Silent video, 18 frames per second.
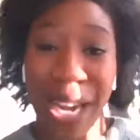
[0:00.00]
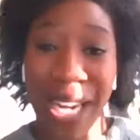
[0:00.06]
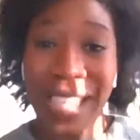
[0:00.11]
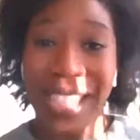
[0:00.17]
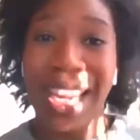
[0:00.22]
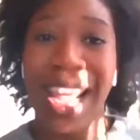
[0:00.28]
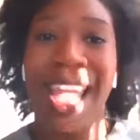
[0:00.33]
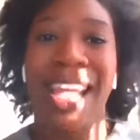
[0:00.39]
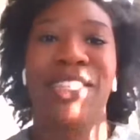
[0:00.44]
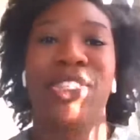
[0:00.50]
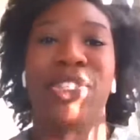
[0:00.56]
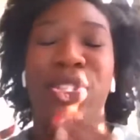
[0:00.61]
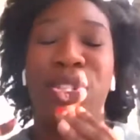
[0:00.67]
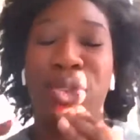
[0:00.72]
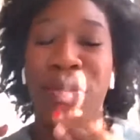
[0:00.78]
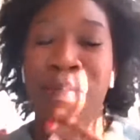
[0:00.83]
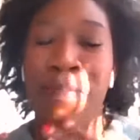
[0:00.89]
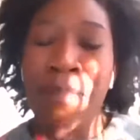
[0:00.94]
what it
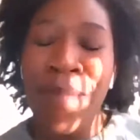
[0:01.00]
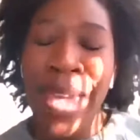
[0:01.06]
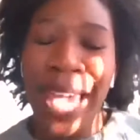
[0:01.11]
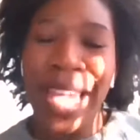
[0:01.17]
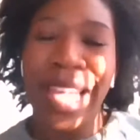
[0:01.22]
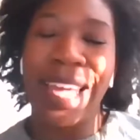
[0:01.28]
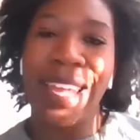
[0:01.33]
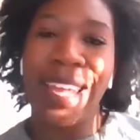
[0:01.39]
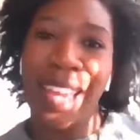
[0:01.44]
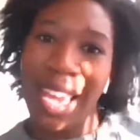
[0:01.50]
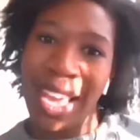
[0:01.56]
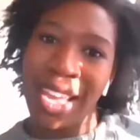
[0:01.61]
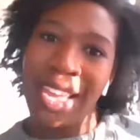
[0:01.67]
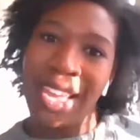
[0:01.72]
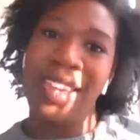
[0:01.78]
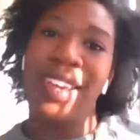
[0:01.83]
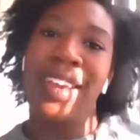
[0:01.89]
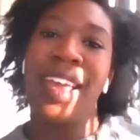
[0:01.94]
takes to make it
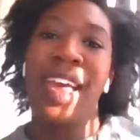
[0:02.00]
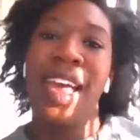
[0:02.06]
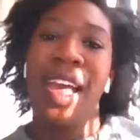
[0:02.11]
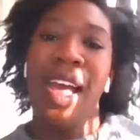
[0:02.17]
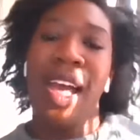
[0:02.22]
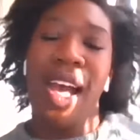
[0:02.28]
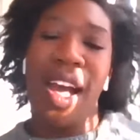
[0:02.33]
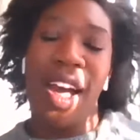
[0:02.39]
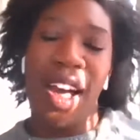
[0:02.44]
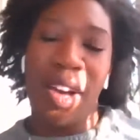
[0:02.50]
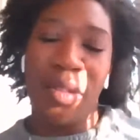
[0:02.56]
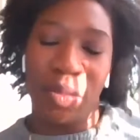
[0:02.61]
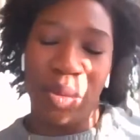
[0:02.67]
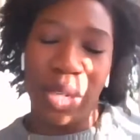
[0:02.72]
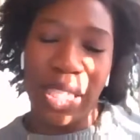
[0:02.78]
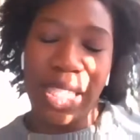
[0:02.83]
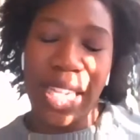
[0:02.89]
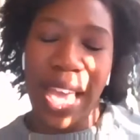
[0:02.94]
in
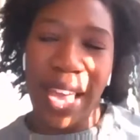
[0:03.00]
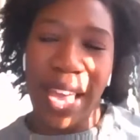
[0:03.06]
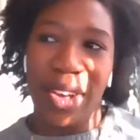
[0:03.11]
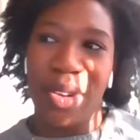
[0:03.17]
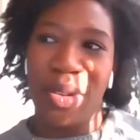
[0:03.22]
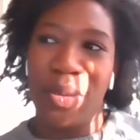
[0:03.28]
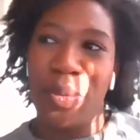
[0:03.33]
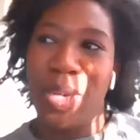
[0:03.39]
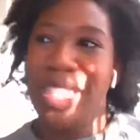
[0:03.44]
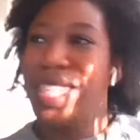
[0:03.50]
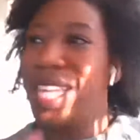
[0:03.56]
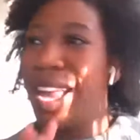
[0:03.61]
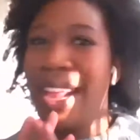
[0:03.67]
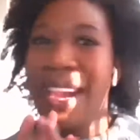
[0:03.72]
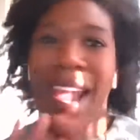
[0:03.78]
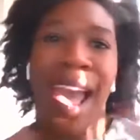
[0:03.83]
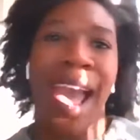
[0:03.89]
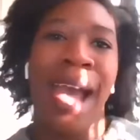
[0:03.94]
uh, retail, we
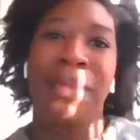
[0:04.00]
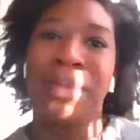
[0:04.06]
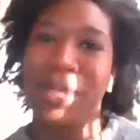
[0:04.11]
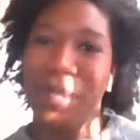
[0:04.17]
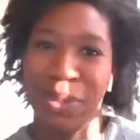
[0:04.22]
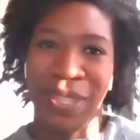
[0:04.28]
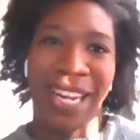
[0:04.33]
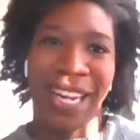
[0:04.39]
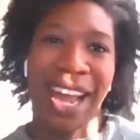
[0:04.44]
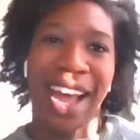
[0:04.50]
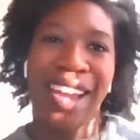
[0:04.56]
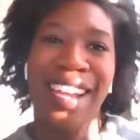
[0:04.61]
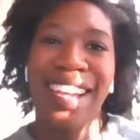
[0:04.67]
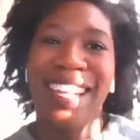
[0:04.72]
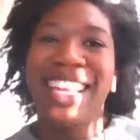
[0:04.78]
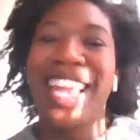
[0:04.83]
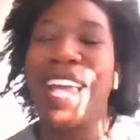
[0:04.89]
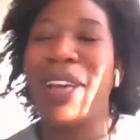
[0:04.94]
said, absolutely not.
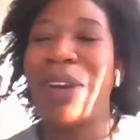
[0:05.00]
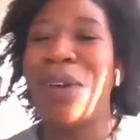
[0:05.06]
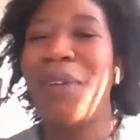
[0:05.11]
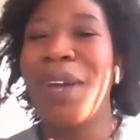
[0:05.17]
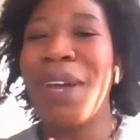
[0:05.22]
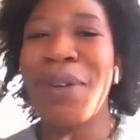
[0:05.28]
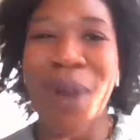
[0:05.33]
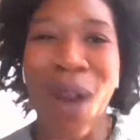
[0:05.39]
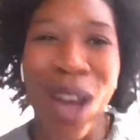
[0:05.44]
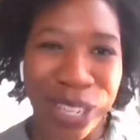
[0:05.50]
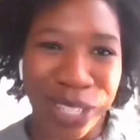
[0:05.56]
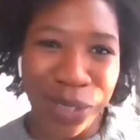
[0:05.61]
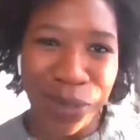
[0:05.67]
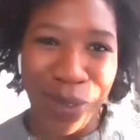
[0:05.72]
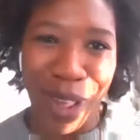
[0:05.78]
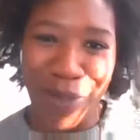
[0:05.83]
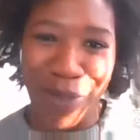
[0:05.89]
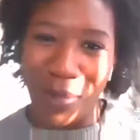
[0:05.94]
Like we
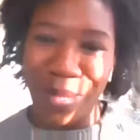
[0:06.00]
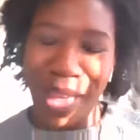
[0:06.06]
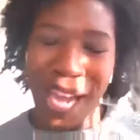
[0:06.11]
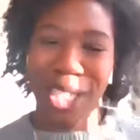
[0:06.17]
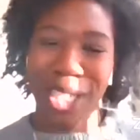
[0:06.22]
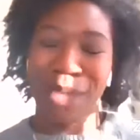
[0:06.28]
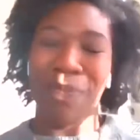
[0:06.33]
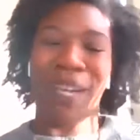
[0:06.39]
walked away from that